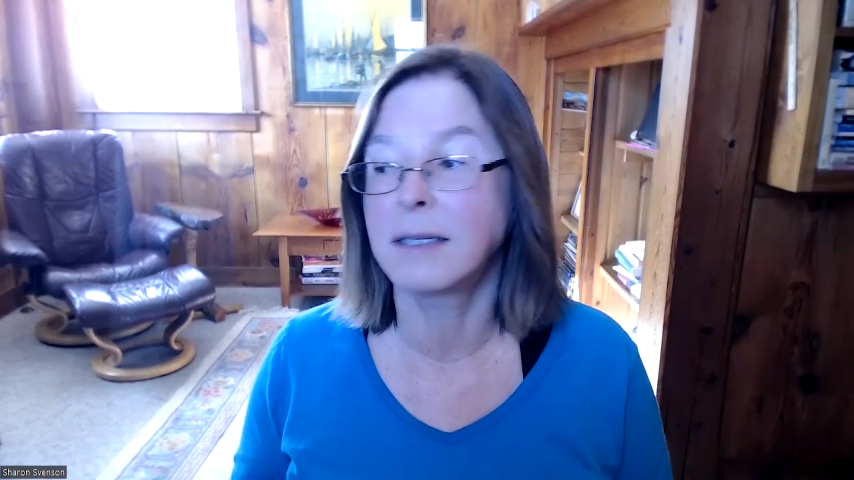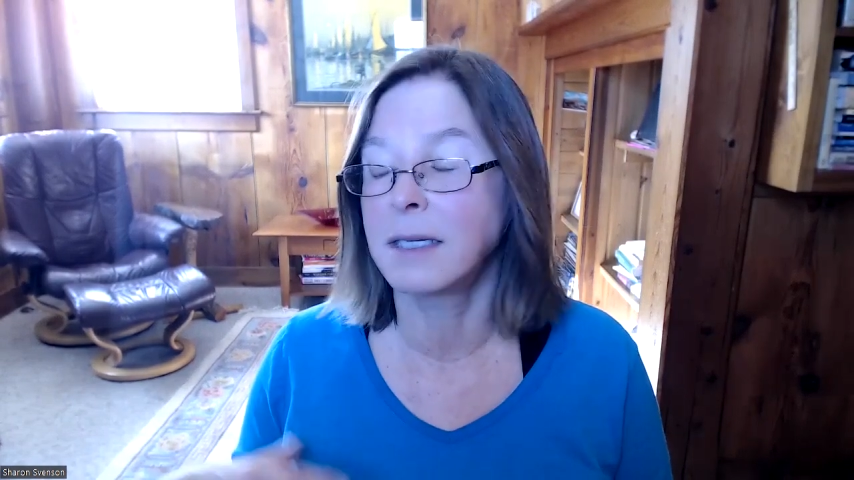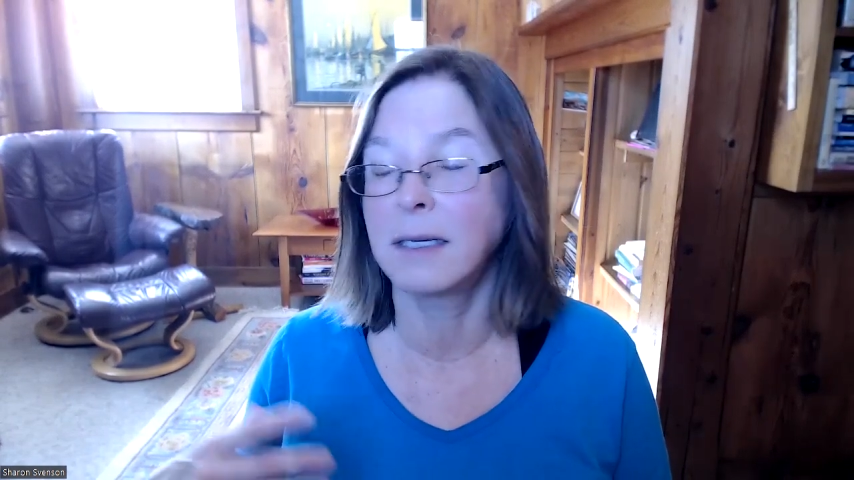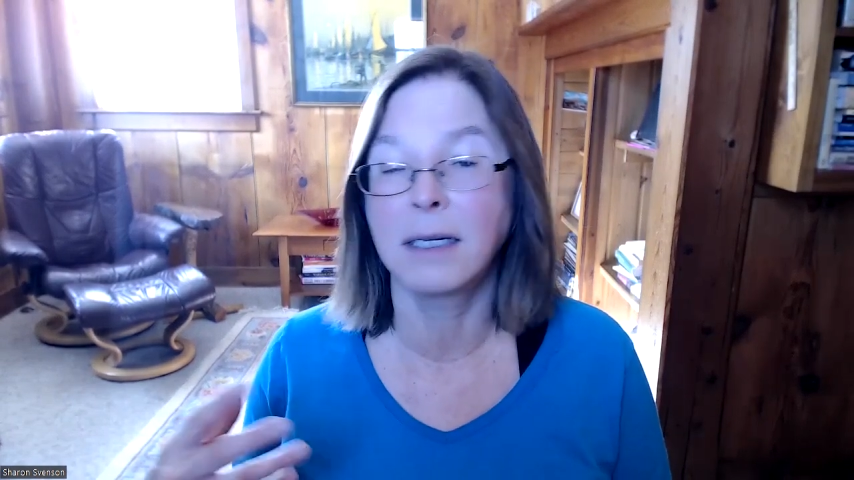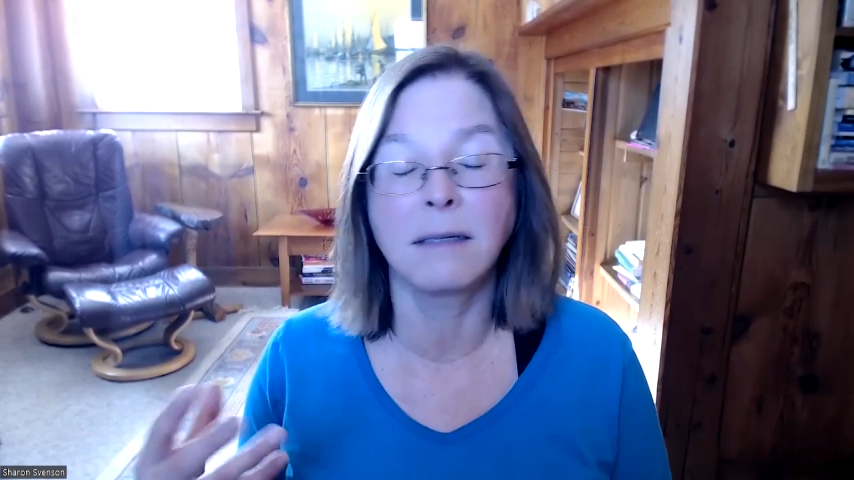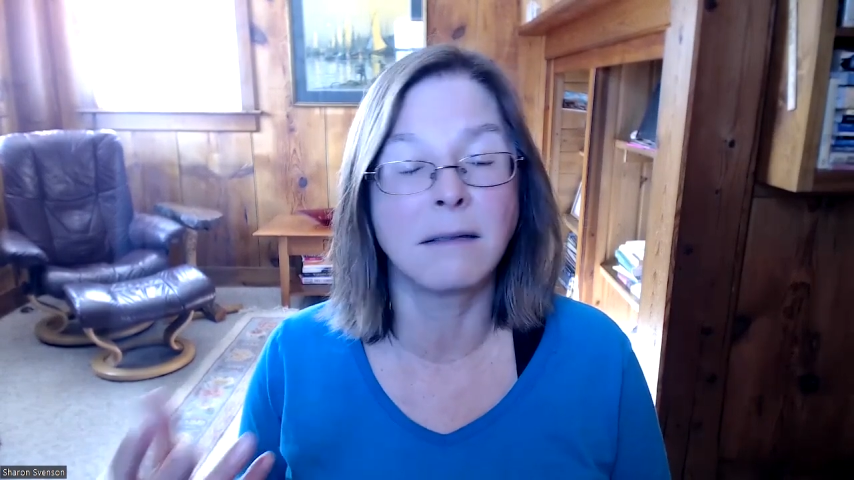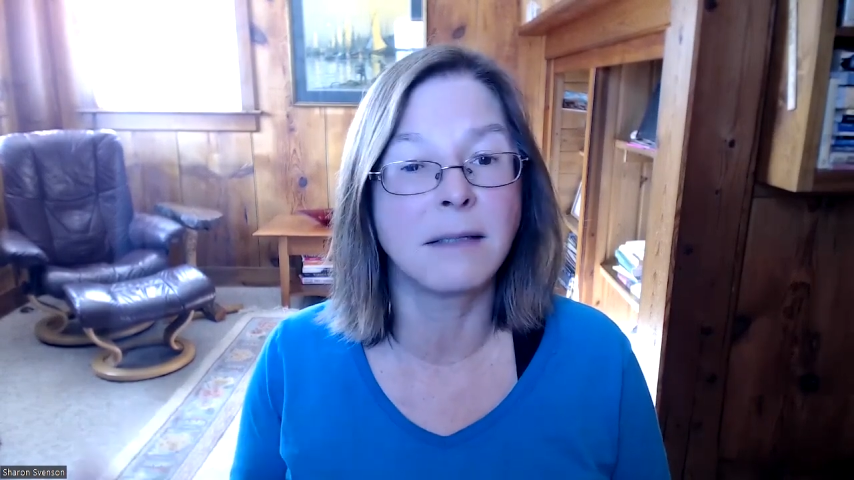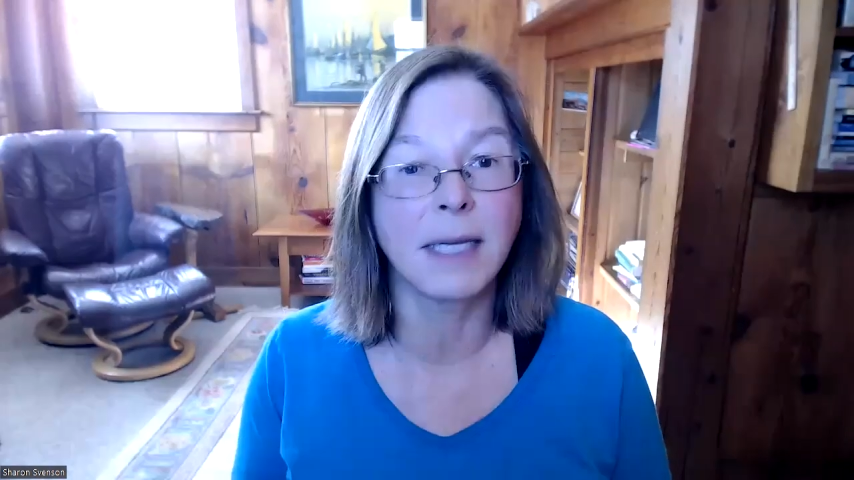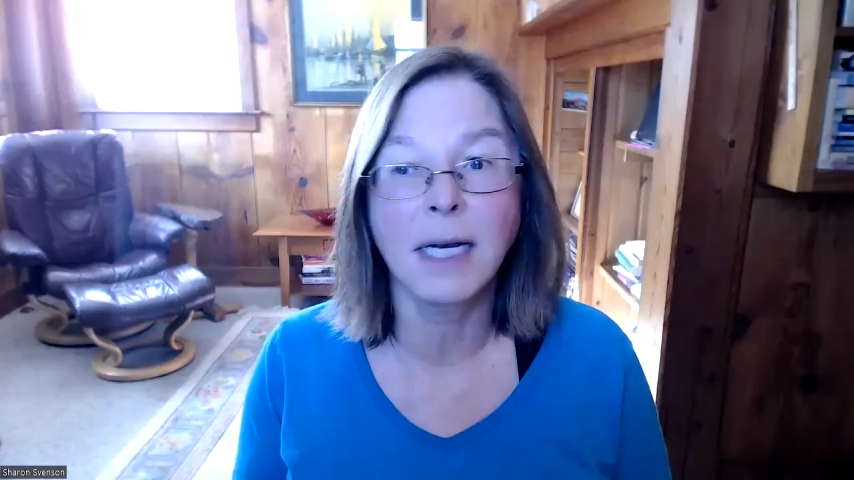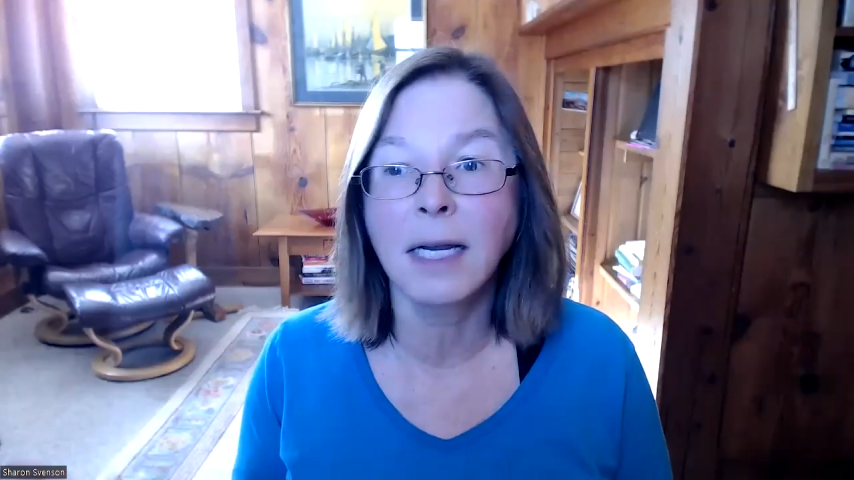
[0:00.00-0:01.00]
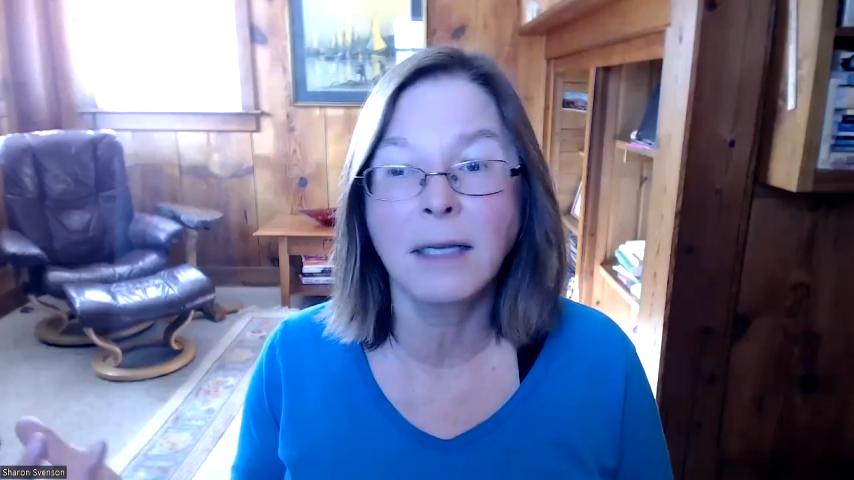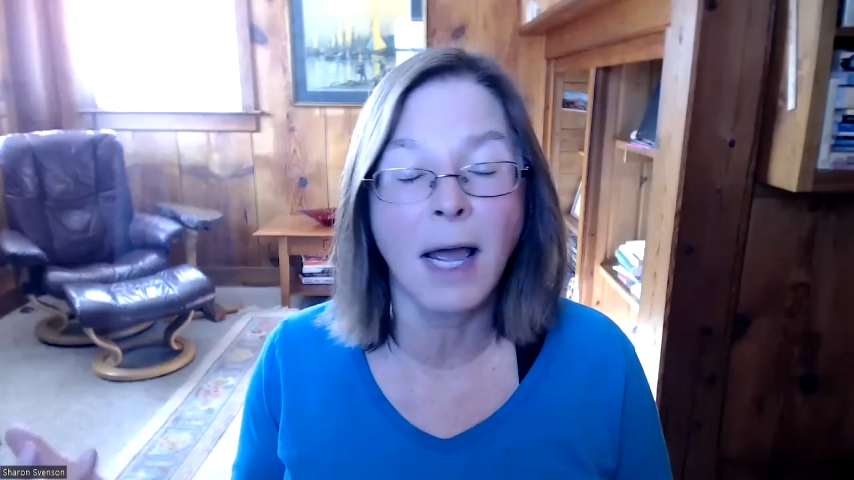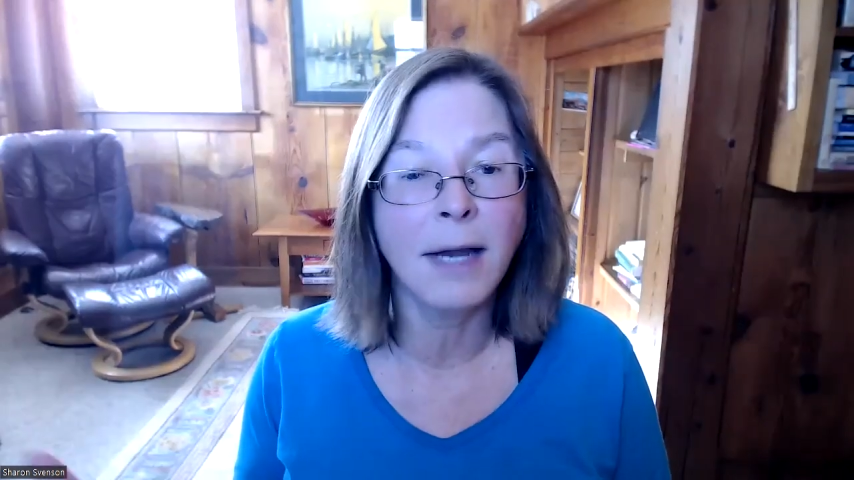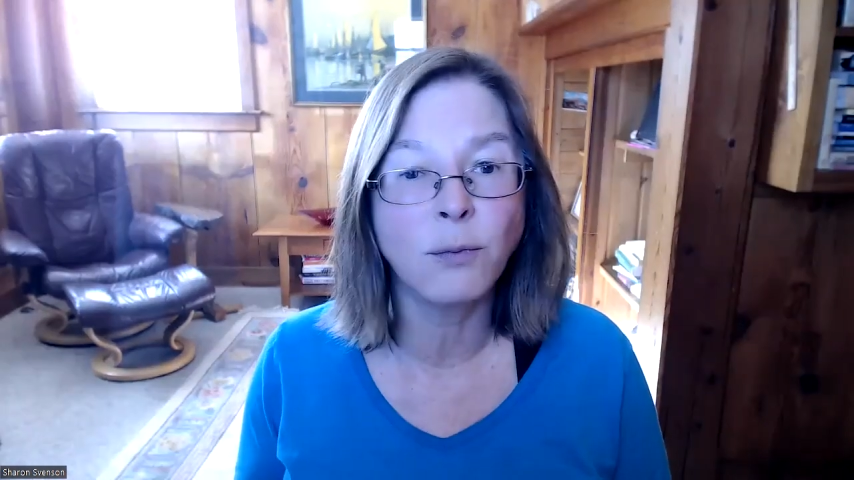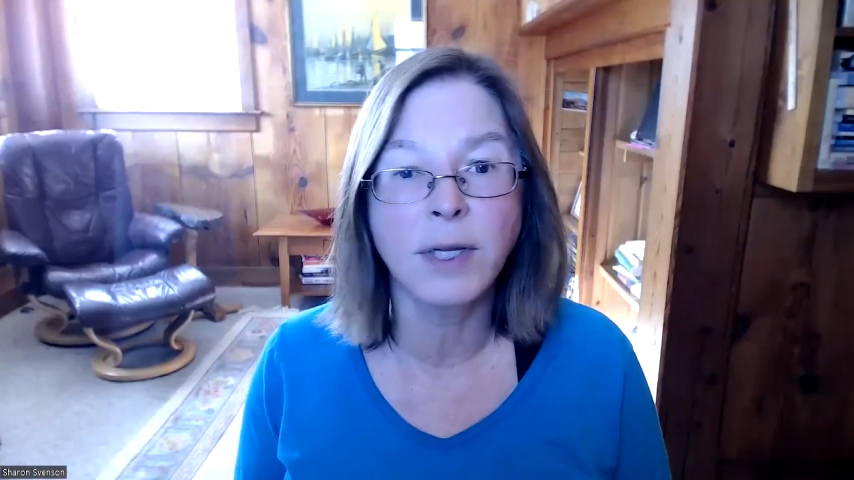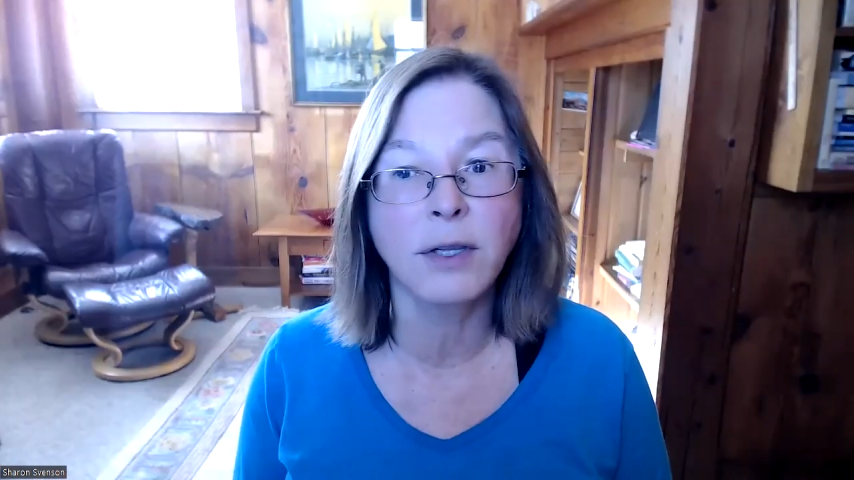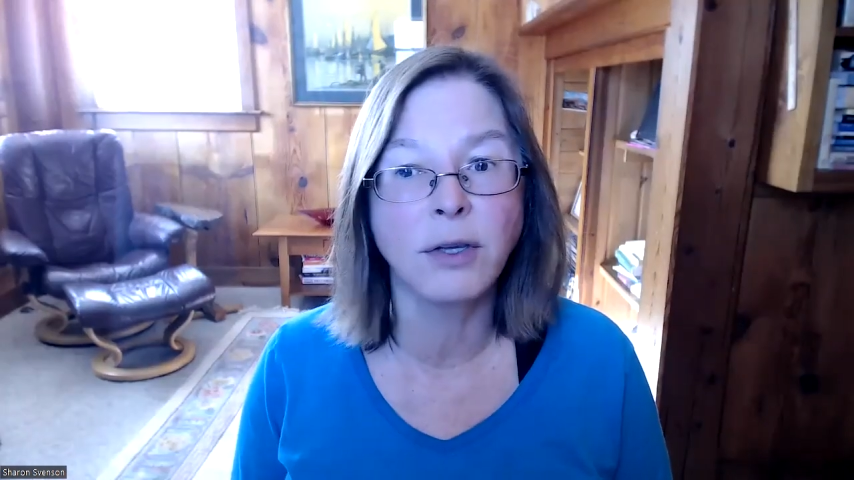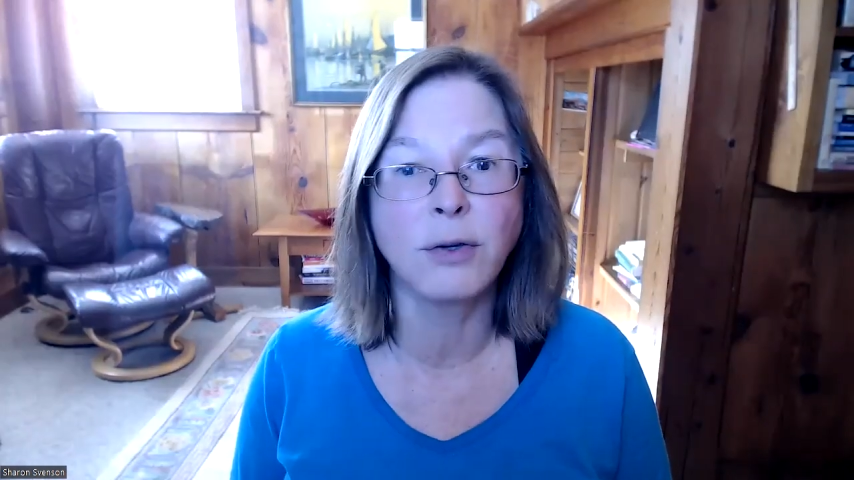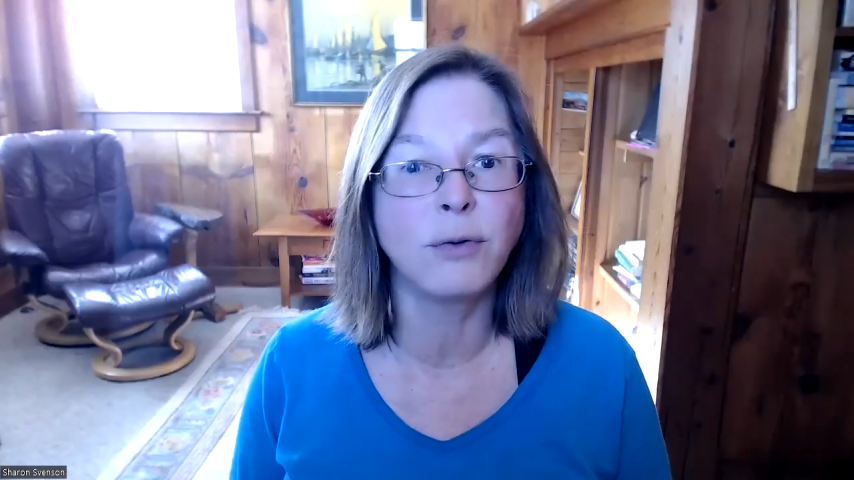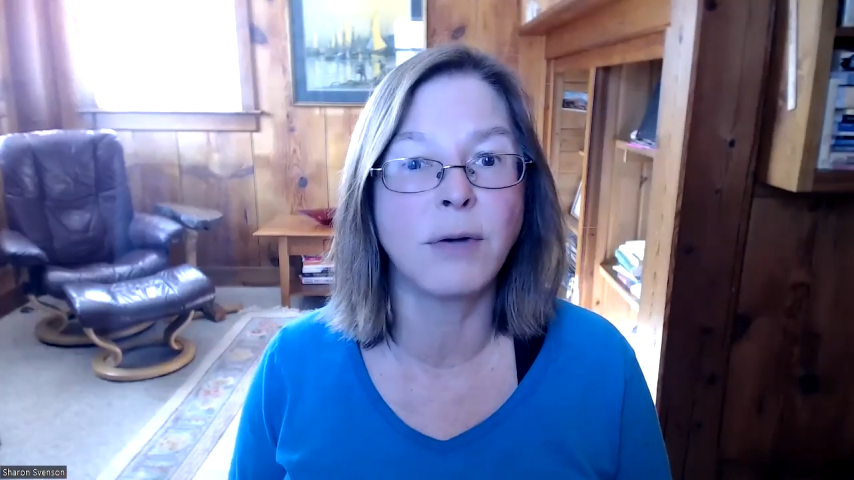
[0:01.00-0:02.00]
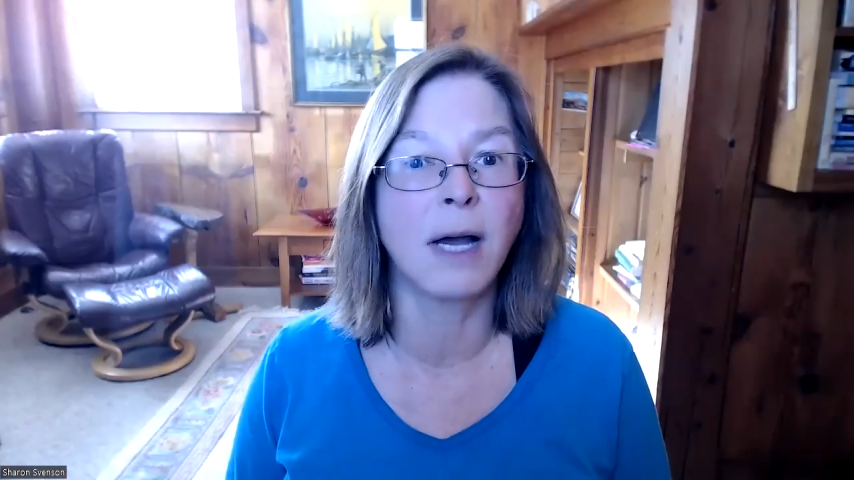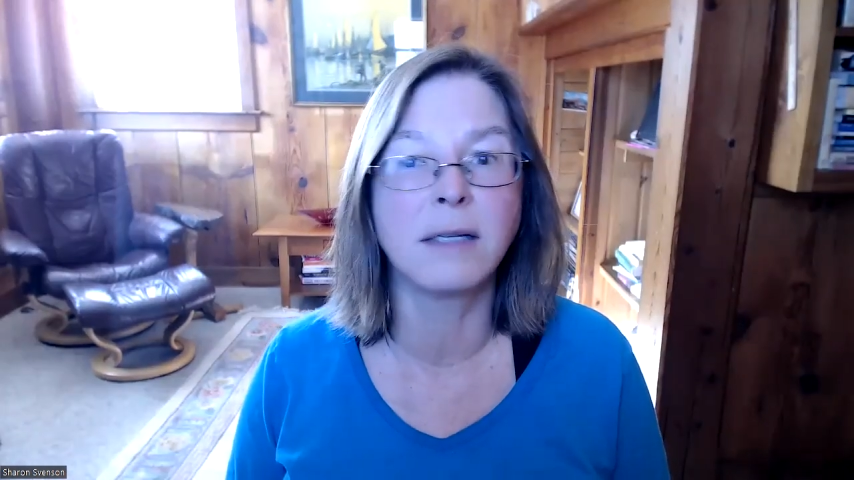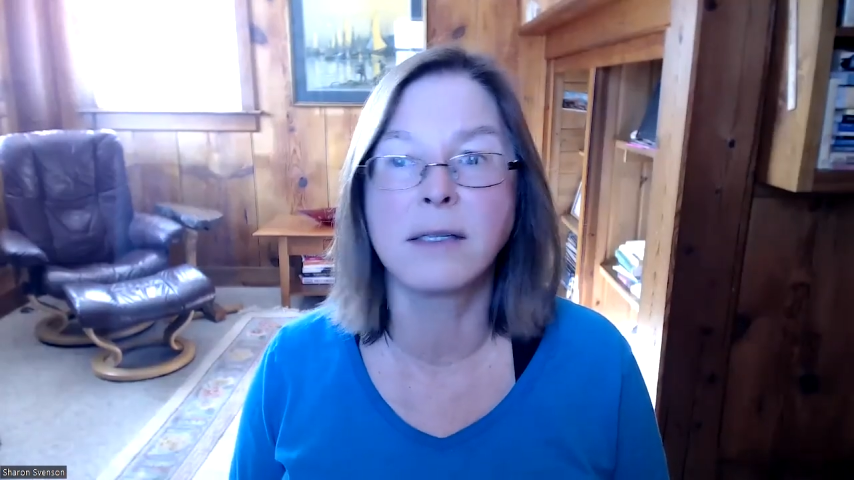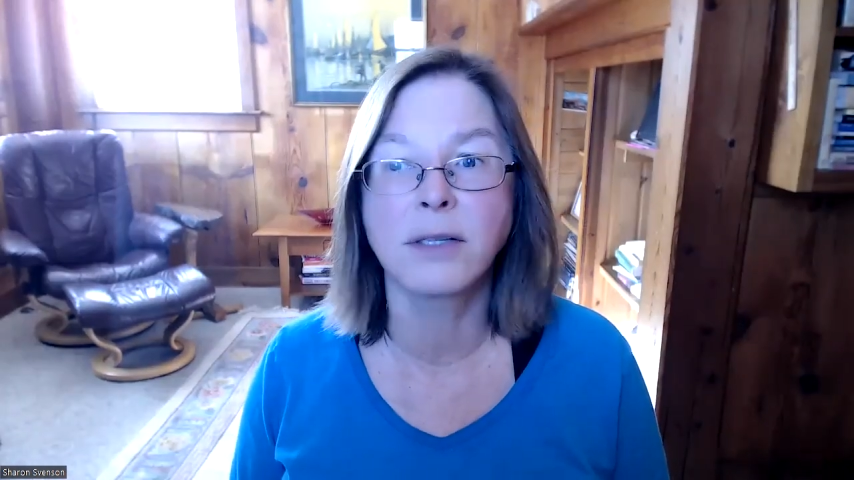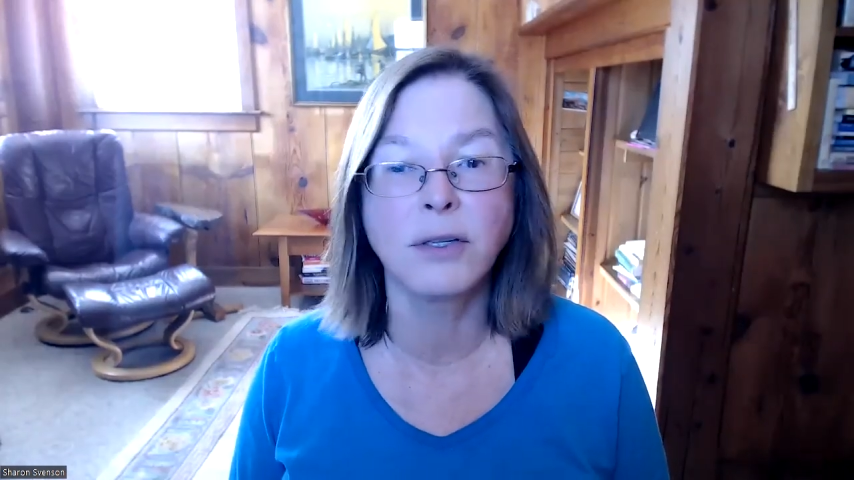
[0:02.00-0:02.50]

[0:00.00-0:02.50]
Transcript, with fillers: to get online with you on